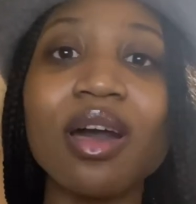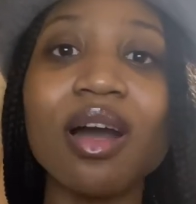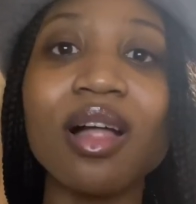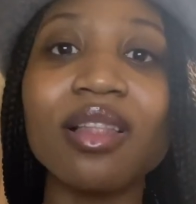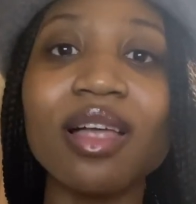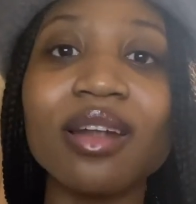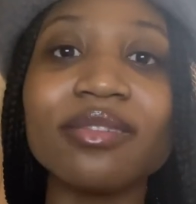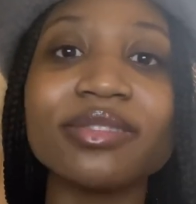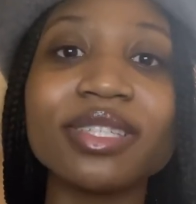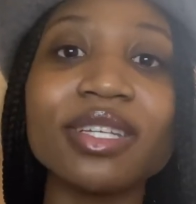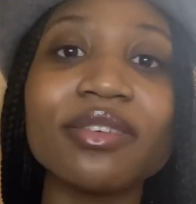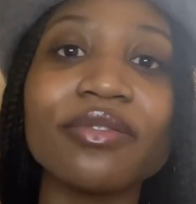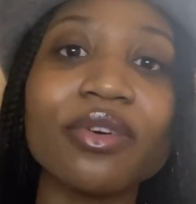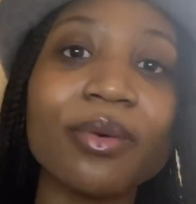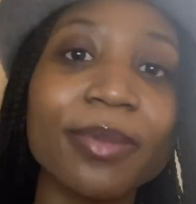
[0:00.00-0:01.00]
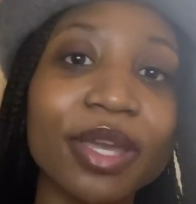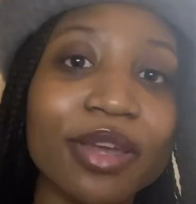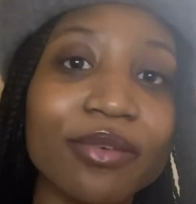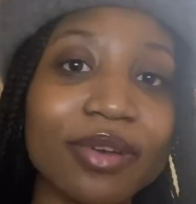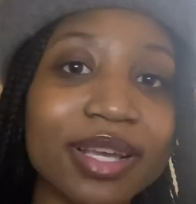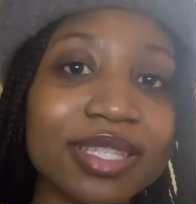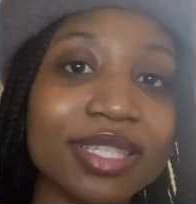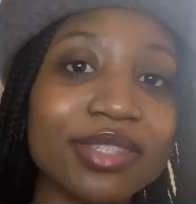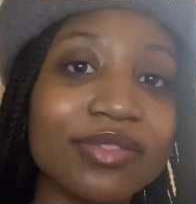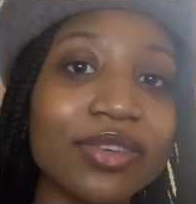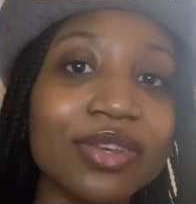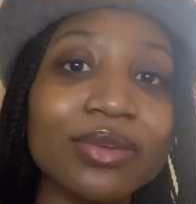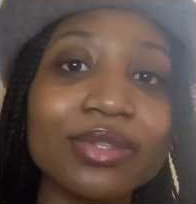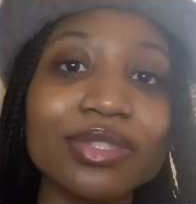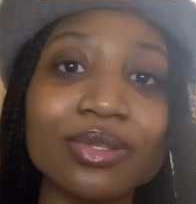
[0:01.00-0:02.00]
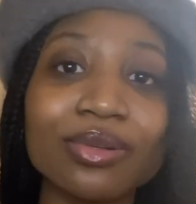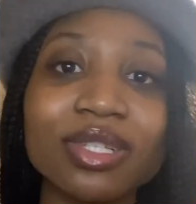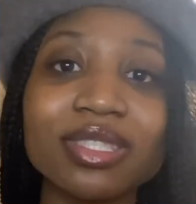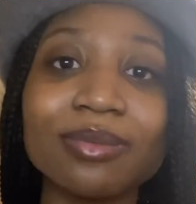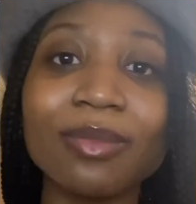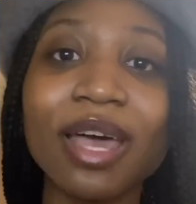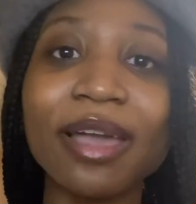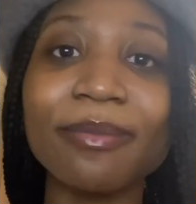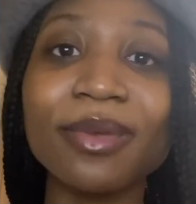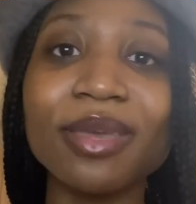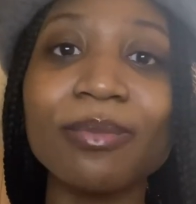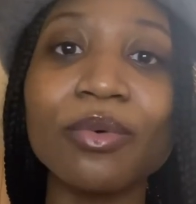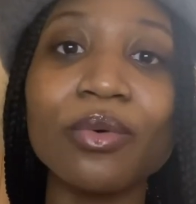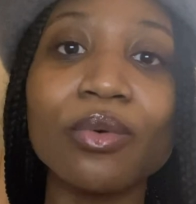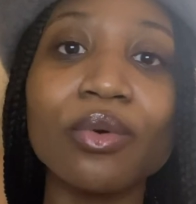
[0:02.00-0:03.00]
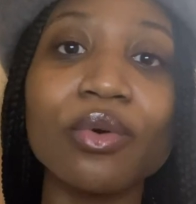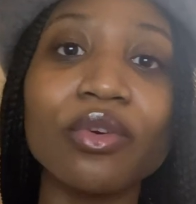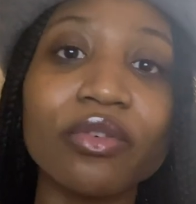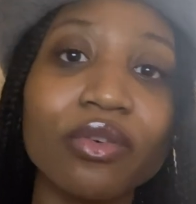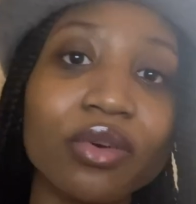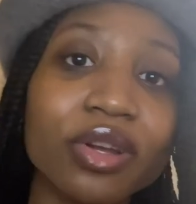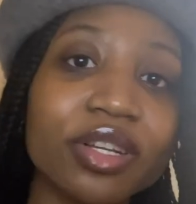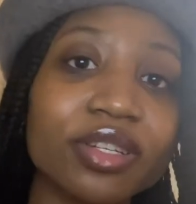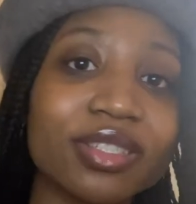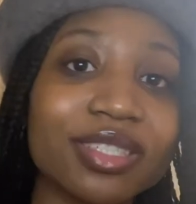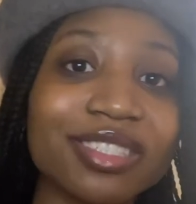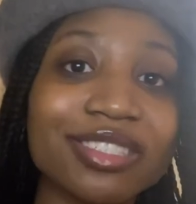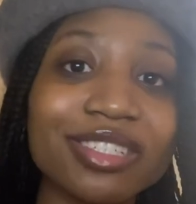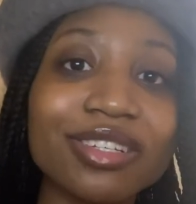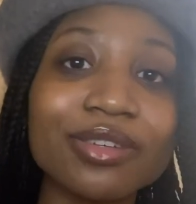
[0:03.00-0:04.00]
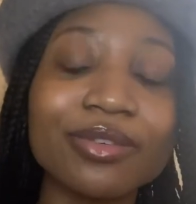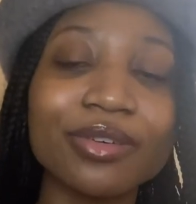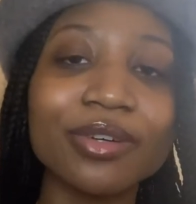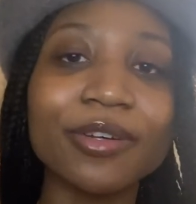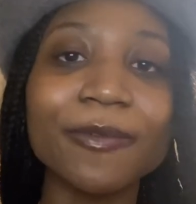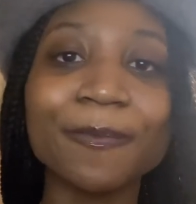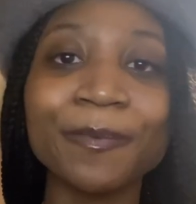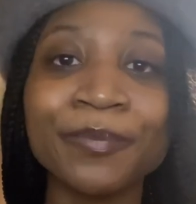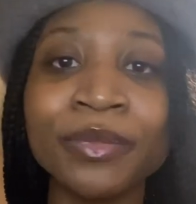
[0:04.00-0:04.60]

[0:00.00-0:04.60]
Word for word: a lot of xenophobic and racist views towards black people or foreigners in general.